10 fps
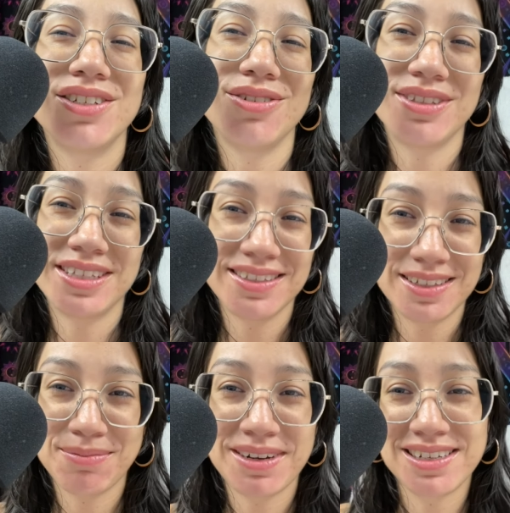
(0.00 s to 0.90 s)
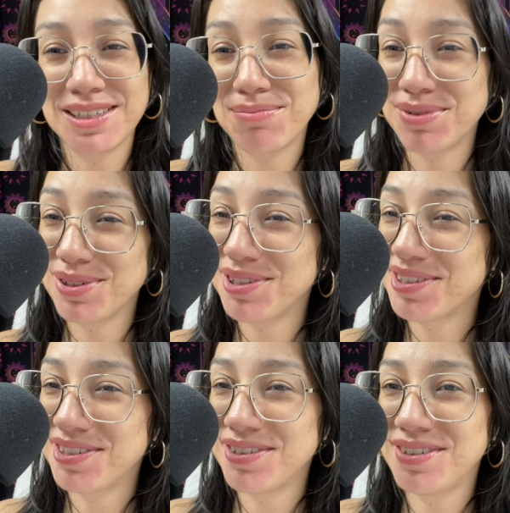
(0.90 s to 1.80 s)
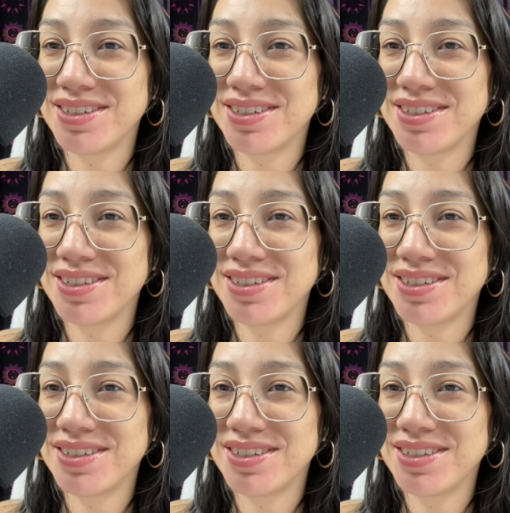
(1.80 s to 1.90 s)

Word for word: do things I'm not supposed to,